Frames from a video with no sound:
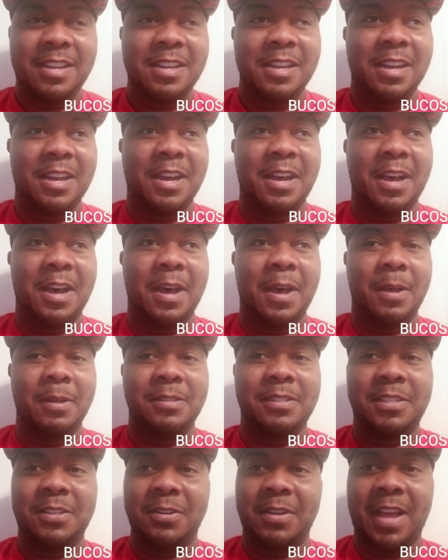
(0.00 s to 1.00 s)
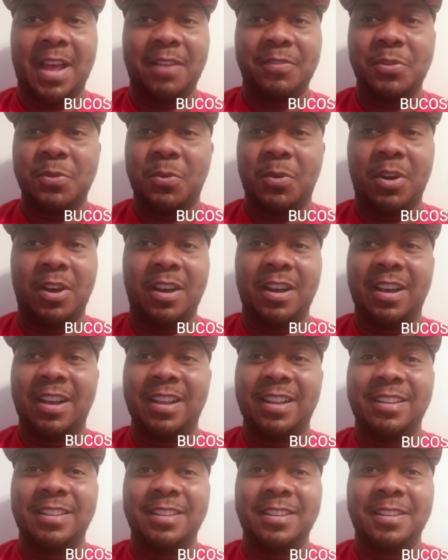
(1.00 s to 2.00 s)
Uh, still have
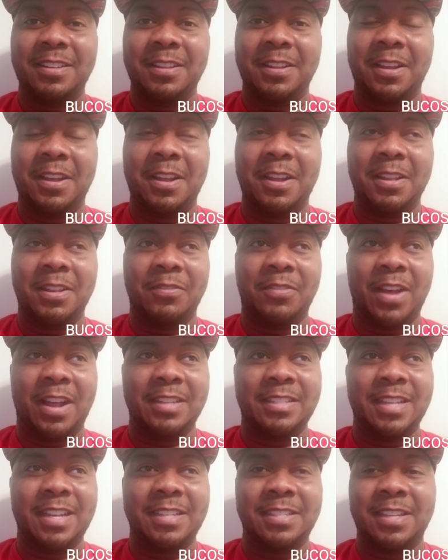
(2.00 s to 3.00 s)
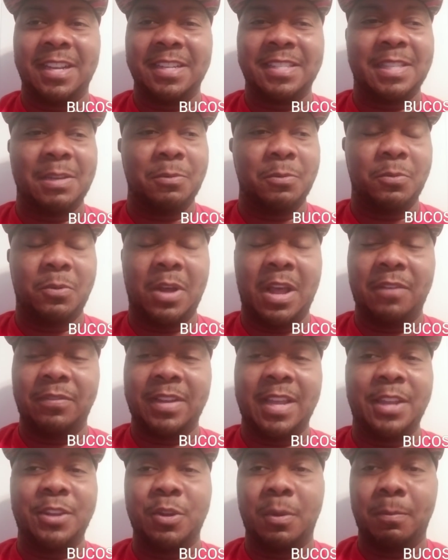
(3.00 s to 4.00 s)
Kwon Lavonte. Sucks that we won't
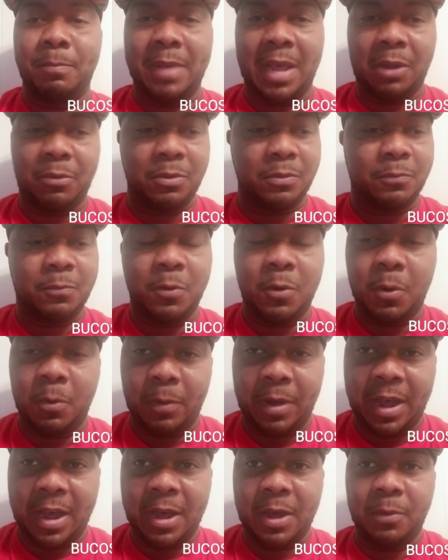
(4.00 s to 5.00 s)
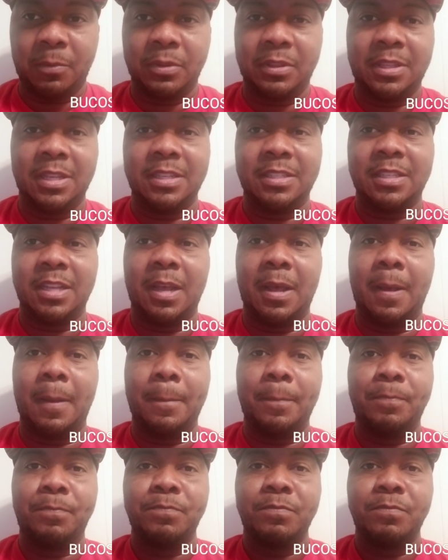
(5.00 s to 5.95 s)
have Kendell Beckwith for a while with his uh,